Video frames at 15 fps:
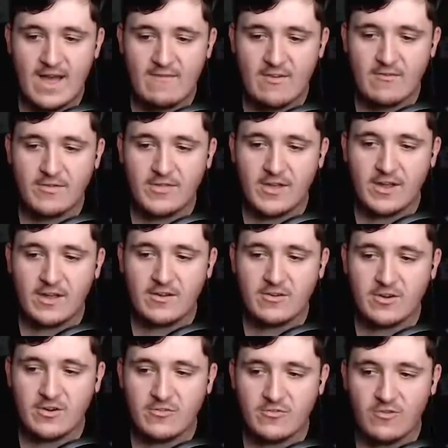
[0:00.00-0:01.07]
Do I have everything
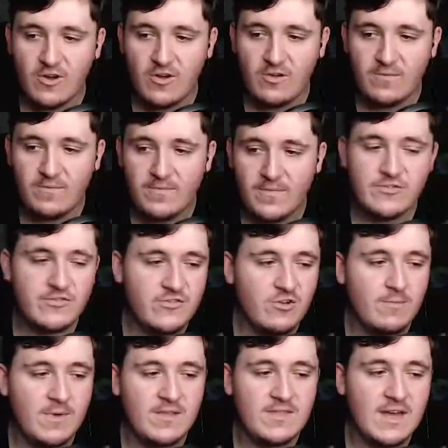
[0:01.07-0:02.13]
under control? Are you
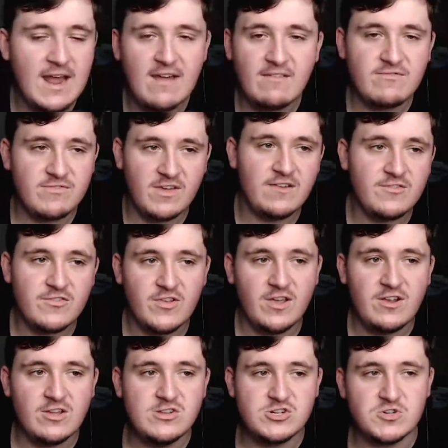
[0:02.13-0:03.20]
assuming that I have things
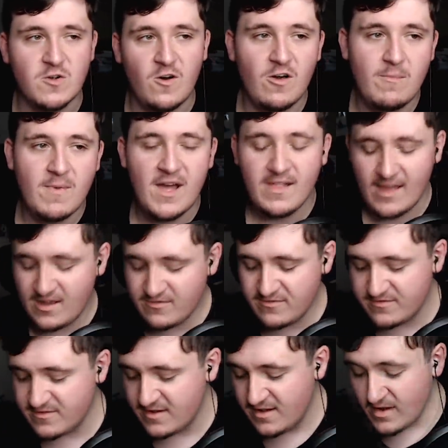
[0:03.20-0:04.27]
in control in my
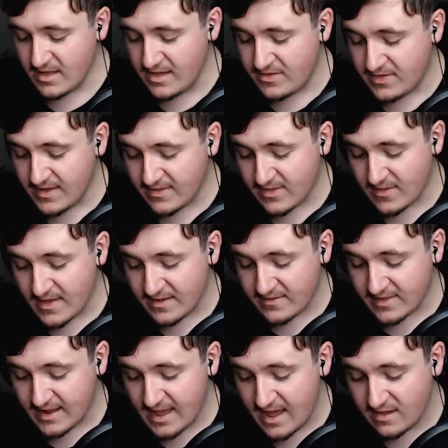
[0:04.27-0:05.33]
life? Do you really think that
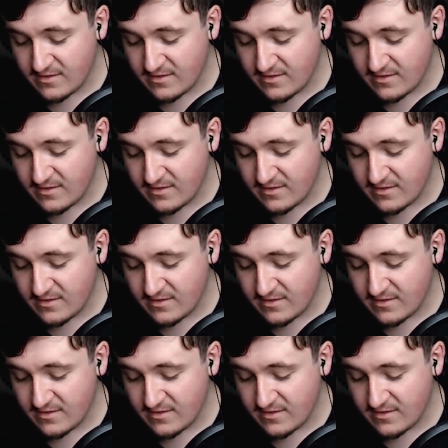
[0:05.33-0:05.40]
that's the